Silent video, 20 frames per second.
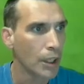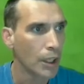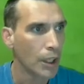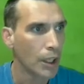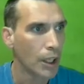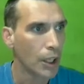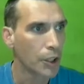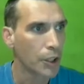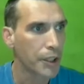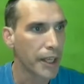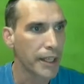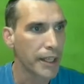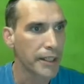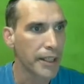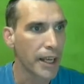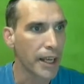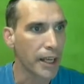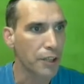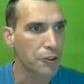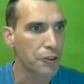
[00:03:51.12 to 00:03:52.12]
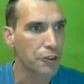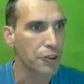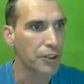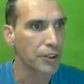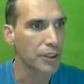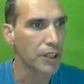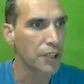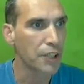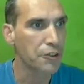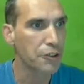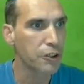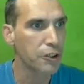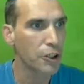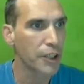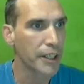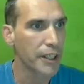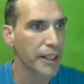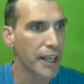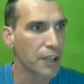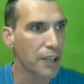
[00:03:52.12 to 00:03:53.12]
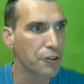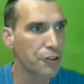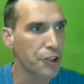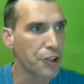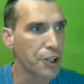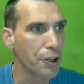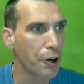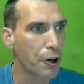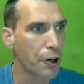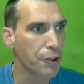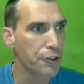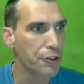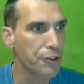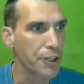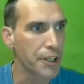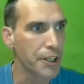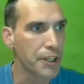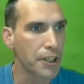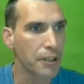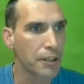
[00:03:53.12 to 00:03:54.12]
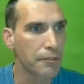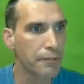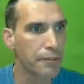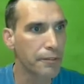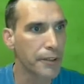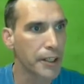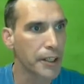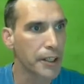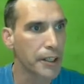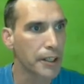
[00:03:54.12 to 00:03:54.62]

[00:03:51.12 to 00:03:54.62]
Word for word: Okay, next, let's look at et c r c config.